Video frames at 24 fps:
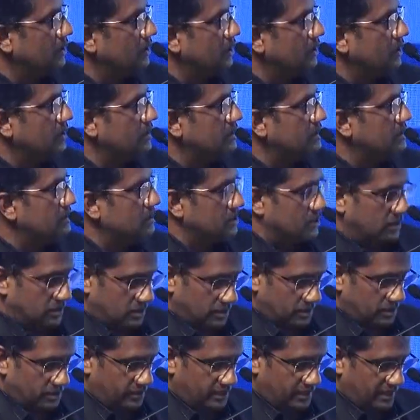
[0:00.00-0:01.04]
it's
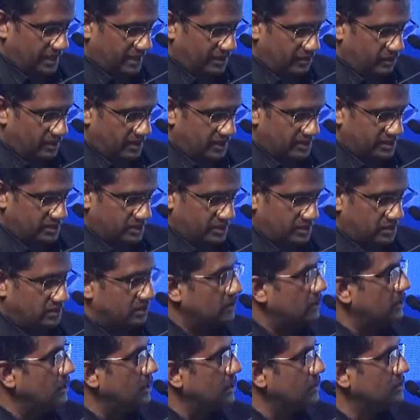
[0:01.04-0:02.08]
in the annulus
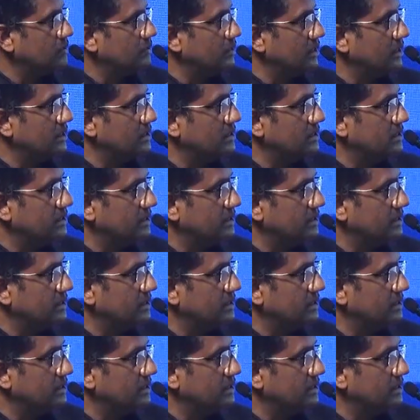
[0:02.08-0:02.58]
as well as in